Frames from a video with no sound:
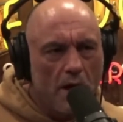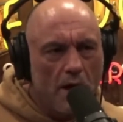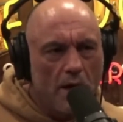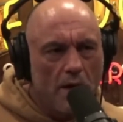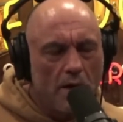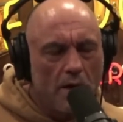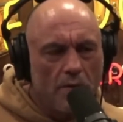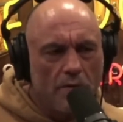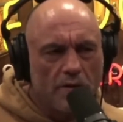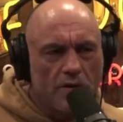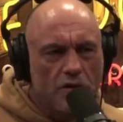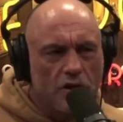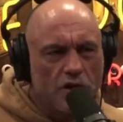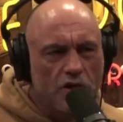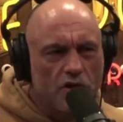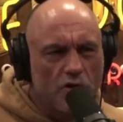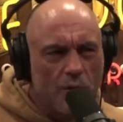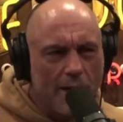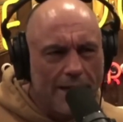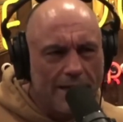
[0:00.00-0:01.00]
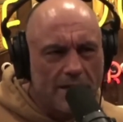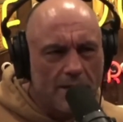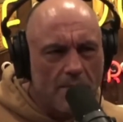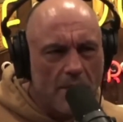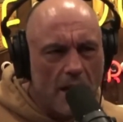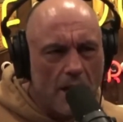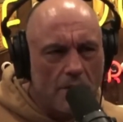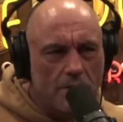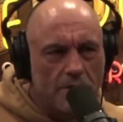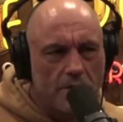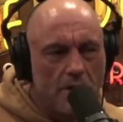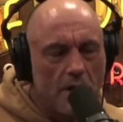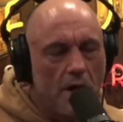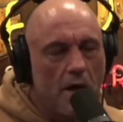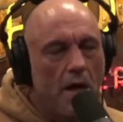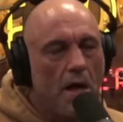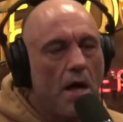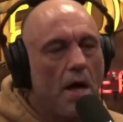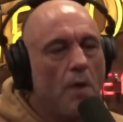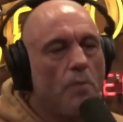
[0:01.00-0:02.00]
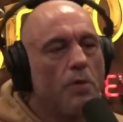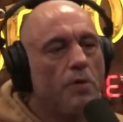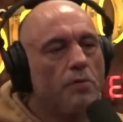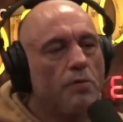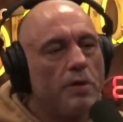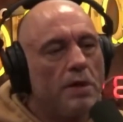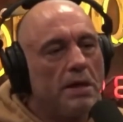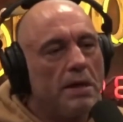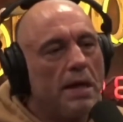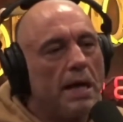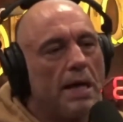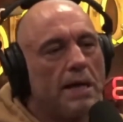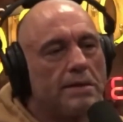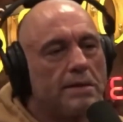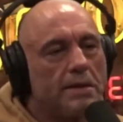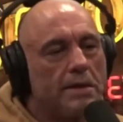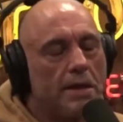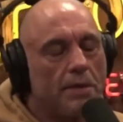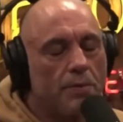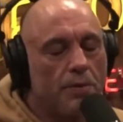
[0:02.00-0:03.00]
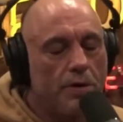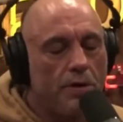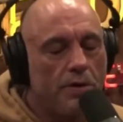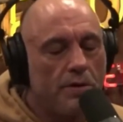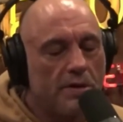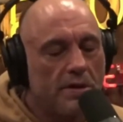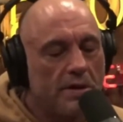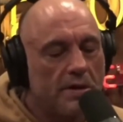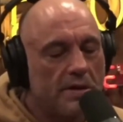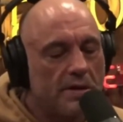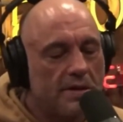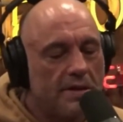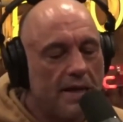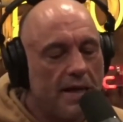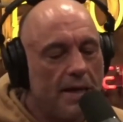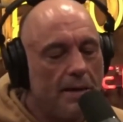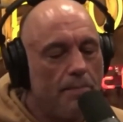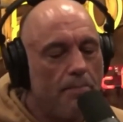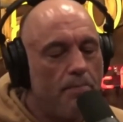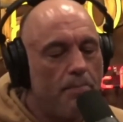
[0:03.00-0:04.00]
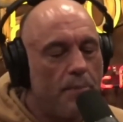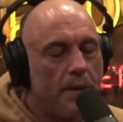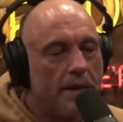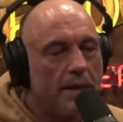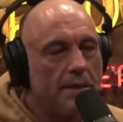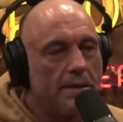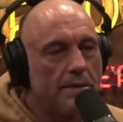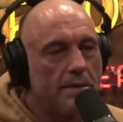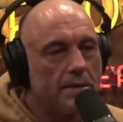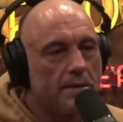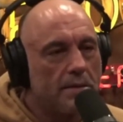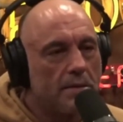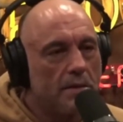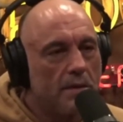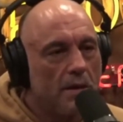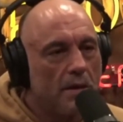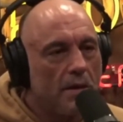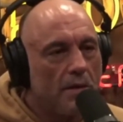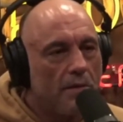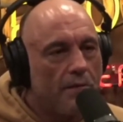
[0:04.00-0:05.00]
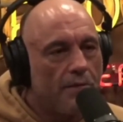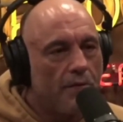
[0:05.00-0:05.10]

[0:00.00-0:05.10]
And it was just trace amounts. And we realized that they were using the same bins mm.